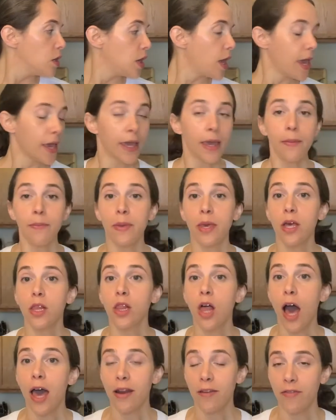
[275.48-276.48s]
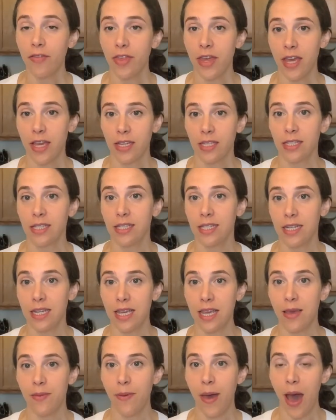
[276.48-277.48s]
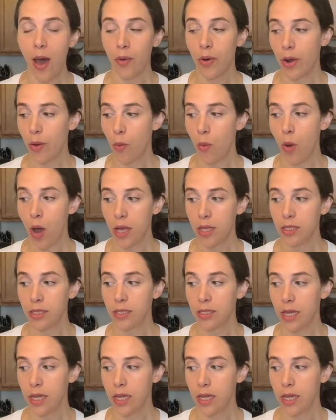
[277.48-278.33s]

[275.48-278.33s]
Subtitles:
It can be a lot of things to keep out at once.